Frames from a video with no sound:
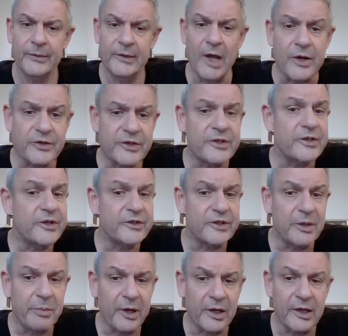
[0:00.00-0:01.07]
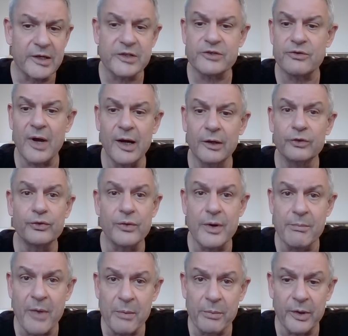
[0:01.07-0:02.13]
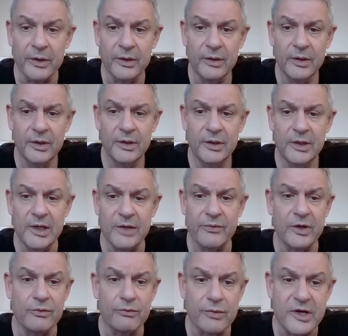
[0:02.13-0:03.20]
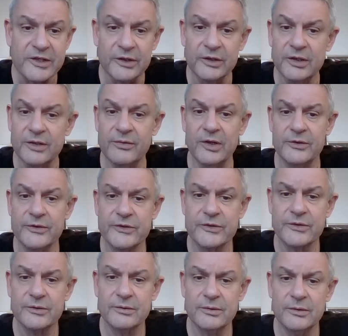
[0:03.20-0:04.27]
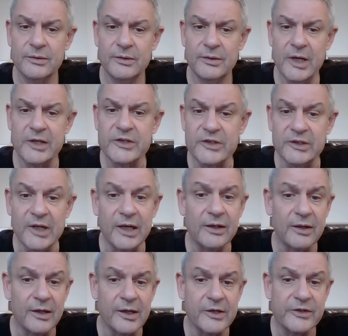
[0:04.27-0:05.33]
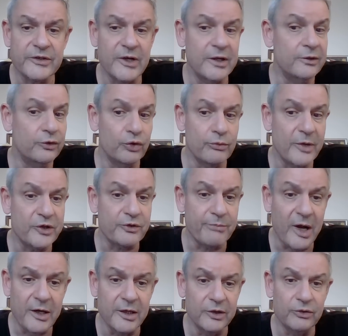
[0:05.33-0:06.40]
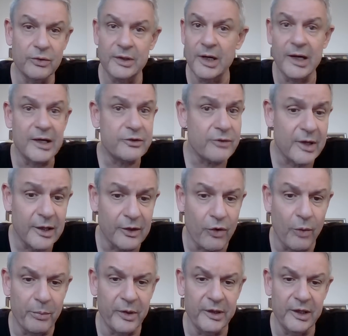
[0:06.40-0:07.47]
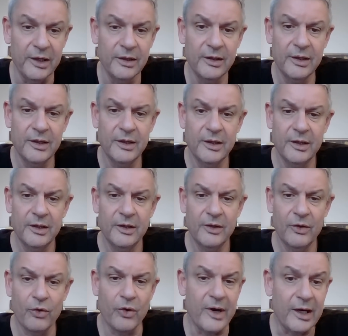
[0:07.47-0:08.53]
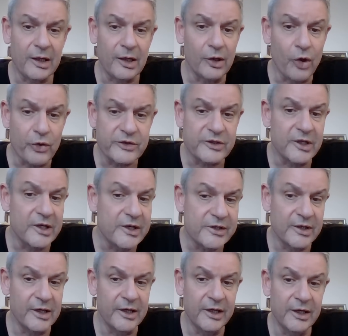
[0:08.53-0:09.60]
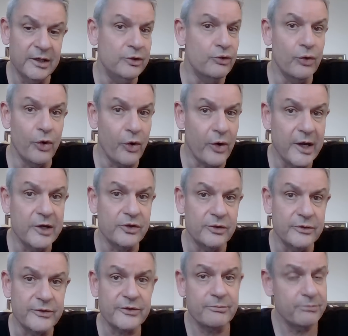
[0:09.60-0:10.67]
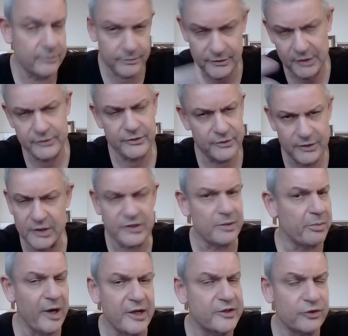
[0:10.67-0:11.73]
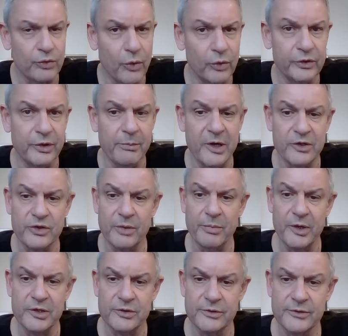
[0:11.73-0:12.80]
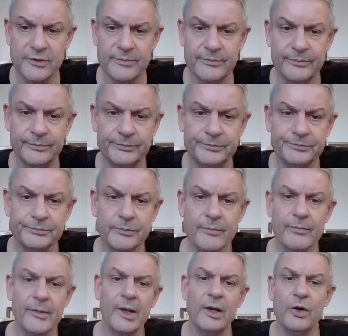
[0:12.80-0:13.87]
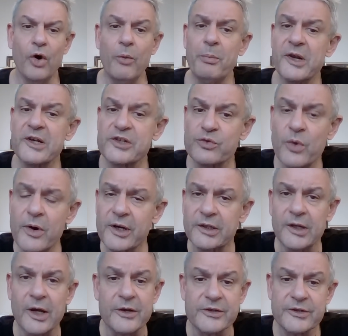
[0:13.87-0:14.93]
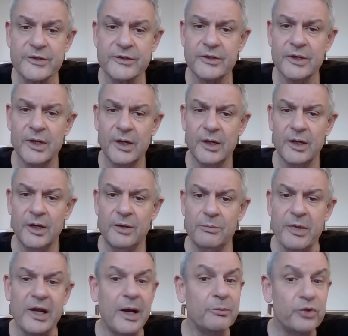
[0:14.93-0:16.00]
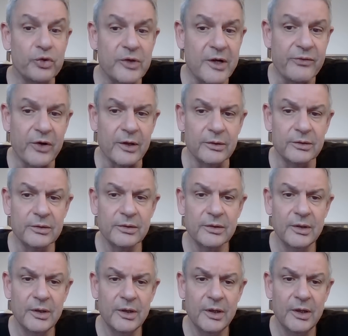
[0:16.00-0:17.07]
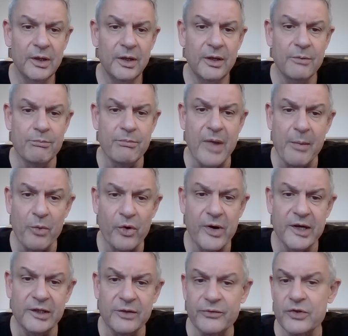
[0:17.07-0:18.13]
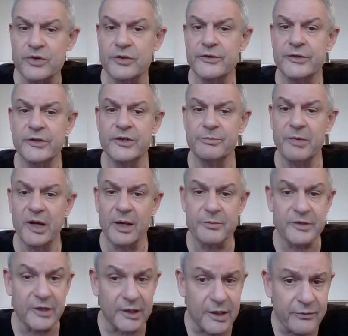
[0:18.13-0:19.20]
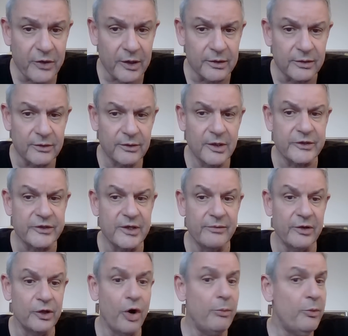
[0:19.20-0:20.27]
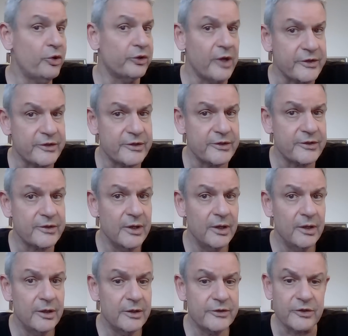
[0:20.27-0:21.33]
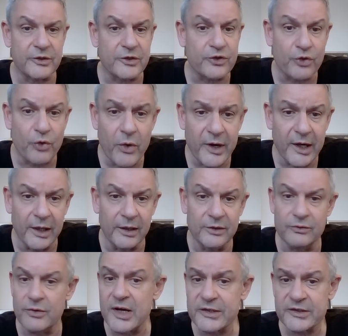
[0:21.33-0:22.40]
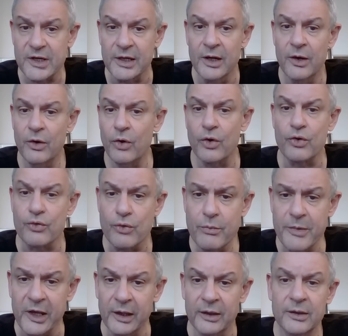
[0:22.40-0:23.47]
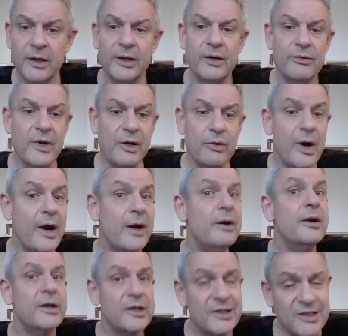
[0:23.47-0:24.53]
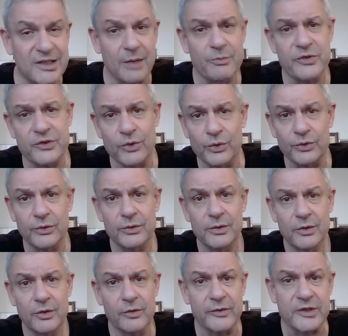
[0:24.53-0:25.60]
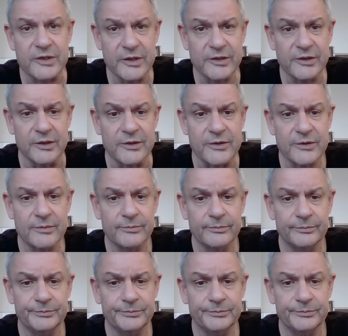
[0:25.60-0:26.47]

Narcissists typically struggle to remember even recent events, accidentally send too much money to an electrical company, or get lost easily in new locations. This applies to all dementia patients. Complex work tasks become too difficult. Memory deficiencies become significant, as even common tasks, such as cooking, dressing, or grooming, require some sort of assistance.